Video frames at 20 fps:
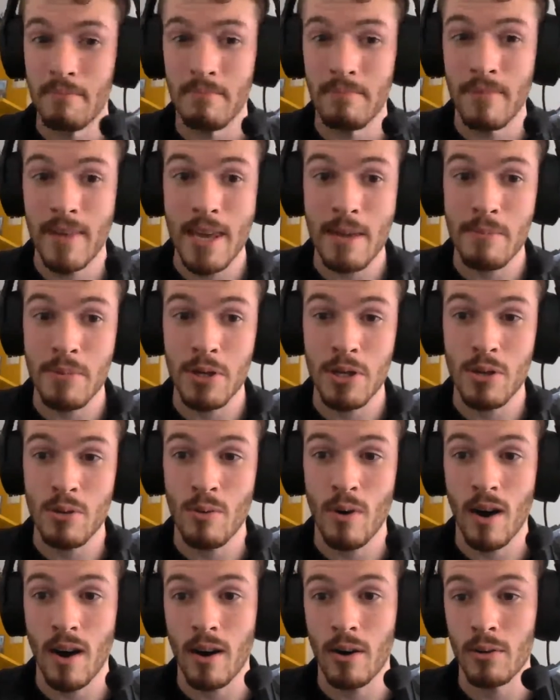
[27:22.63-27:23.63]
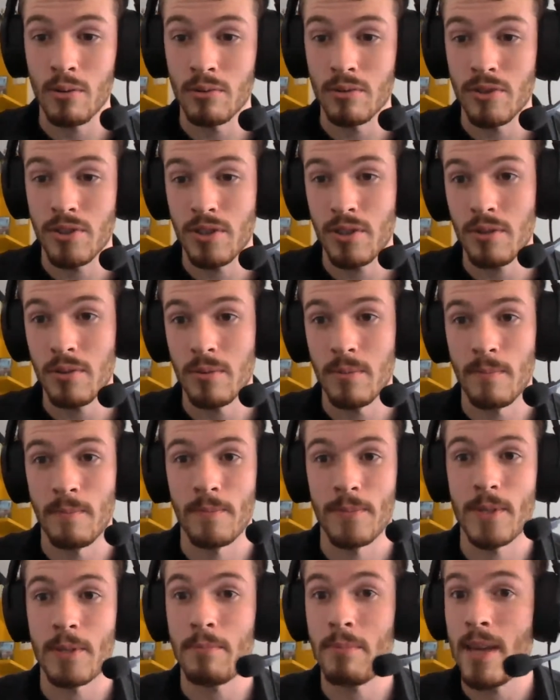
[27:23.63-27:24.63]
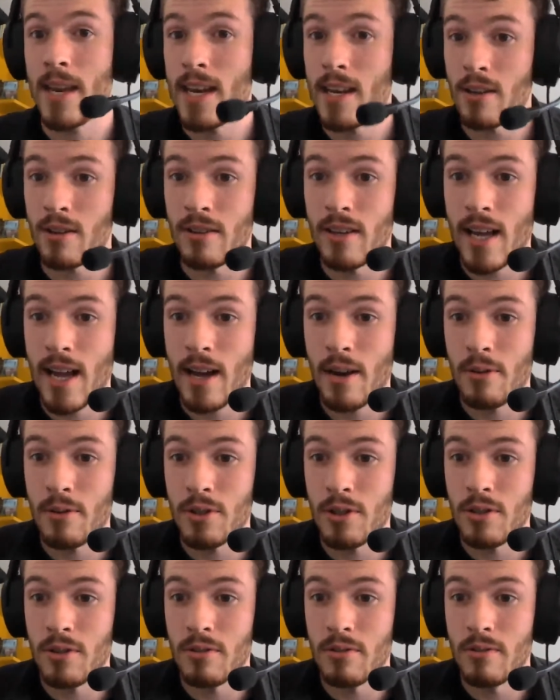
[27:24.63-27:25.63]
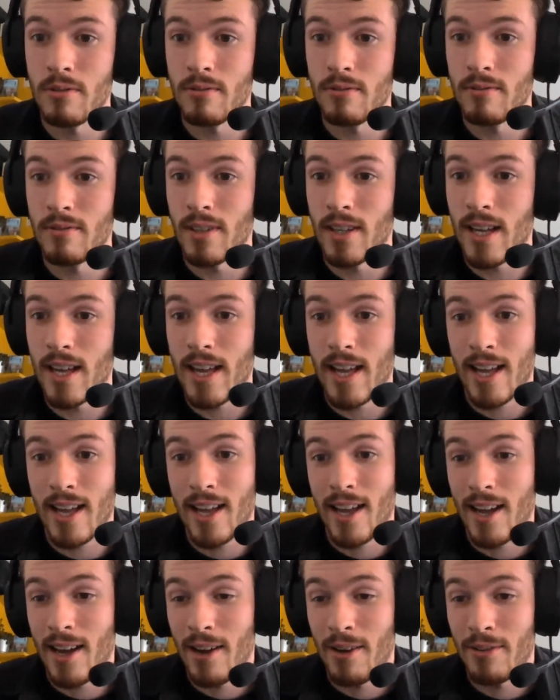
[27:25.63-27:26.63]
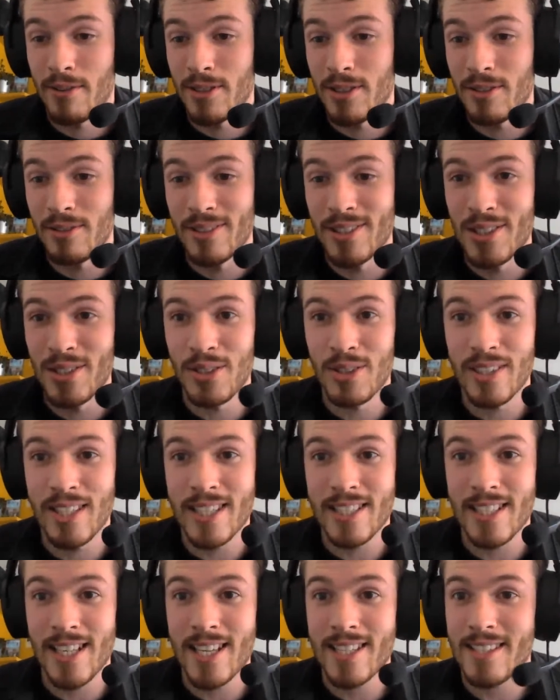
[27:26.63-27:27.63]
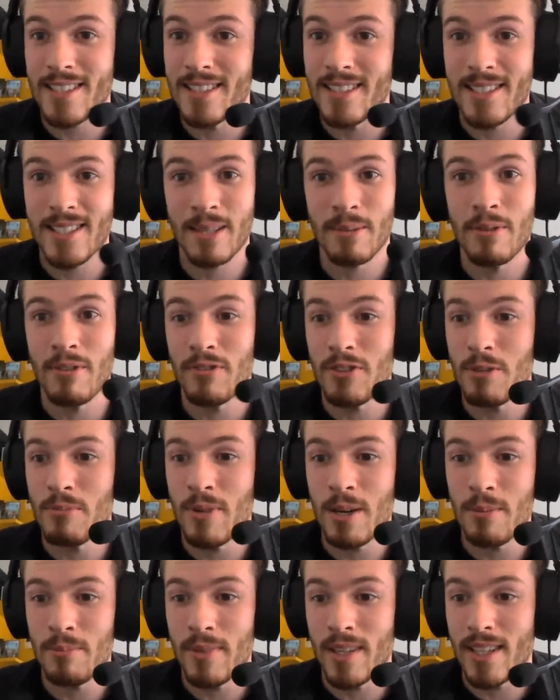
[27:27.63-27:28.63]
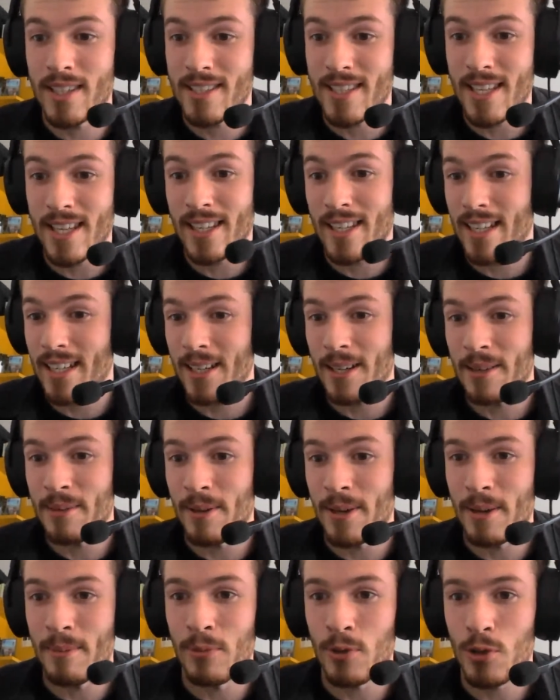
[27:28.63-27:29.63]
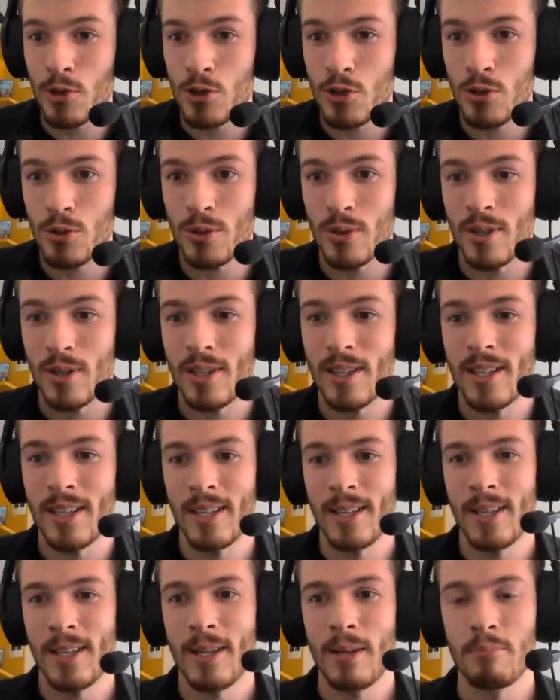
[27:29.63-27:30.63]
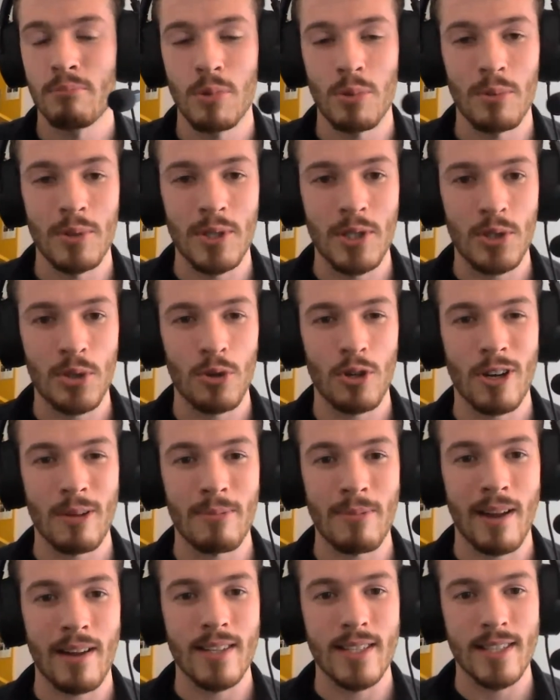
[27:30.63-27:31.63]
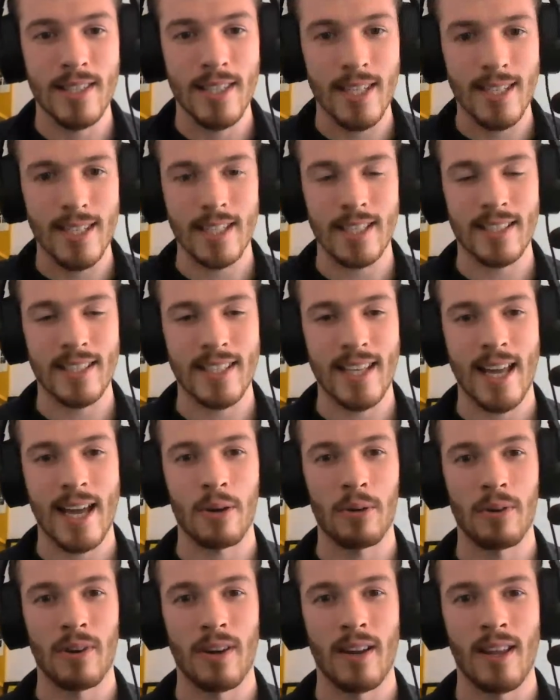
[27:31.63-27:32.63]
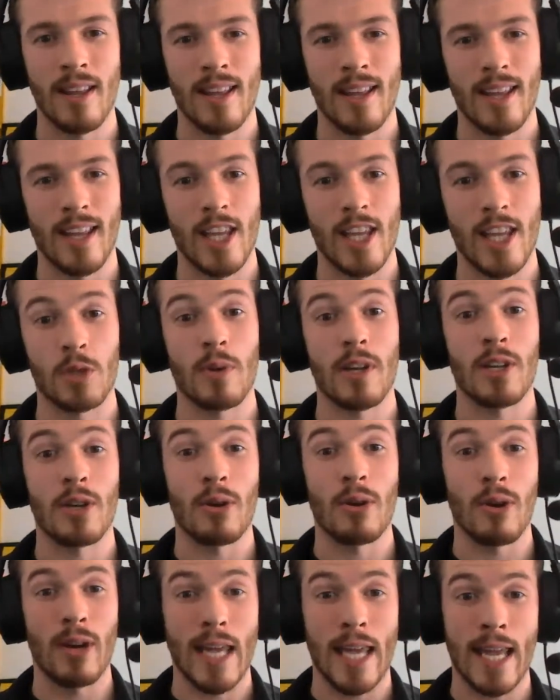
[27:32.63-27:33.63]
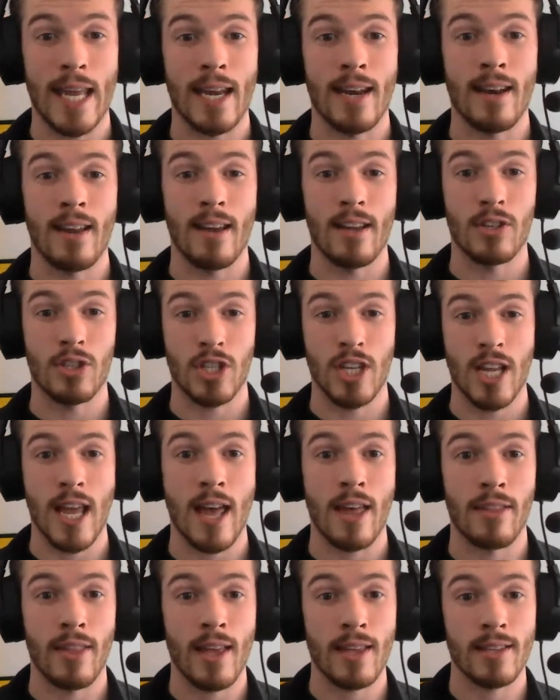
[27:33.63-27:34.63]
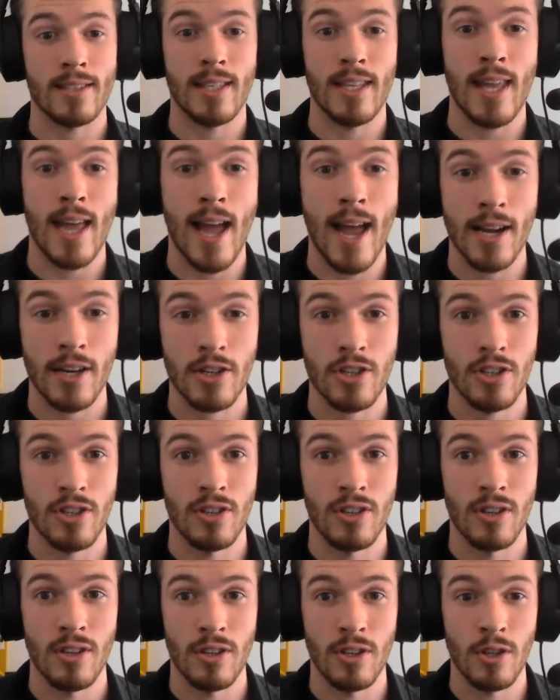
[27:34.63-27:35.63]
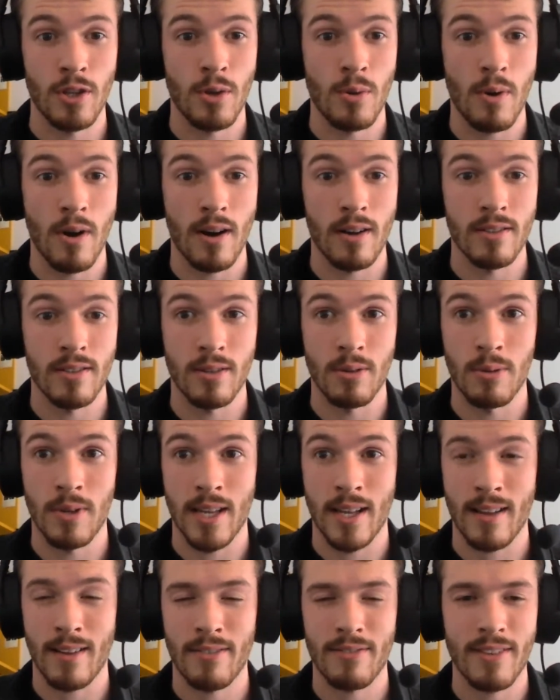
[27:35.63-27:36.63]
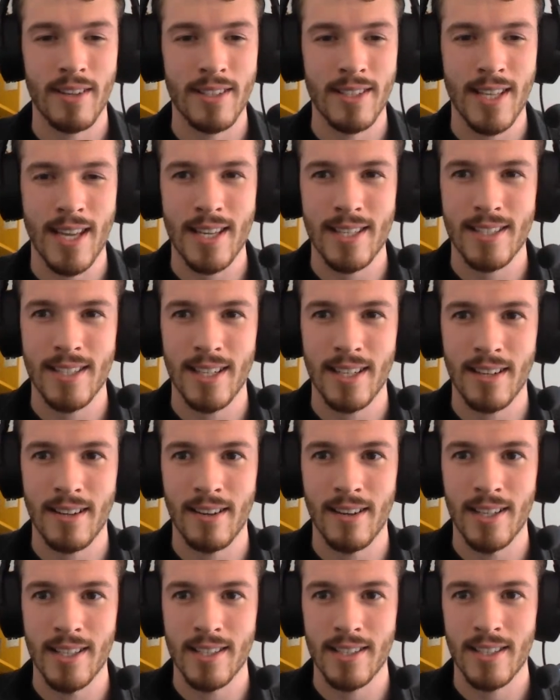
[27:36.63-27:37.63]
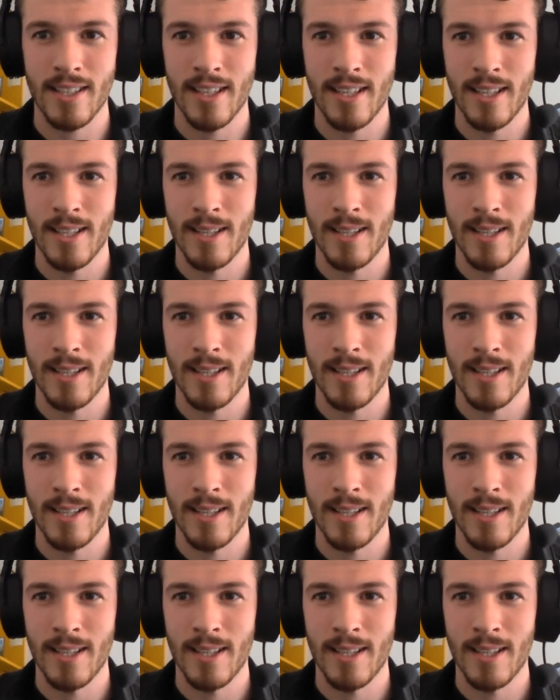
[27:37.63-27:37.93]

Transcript: Maybe you are all too, depending on how you enjoy these lessons. Some of you might be standing, I'm not sure. But we talk about sitting down is when you're in a chair. That's the action you are doing. Fantastic, guys.